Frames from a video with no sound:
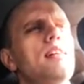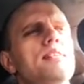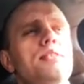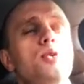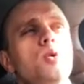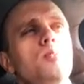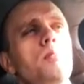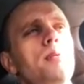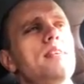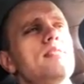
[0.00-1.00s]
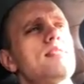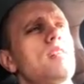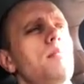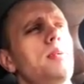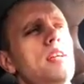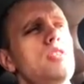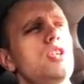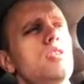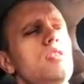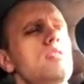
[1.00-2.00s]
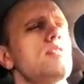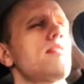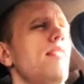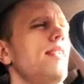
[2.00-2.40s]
executable bits on pages,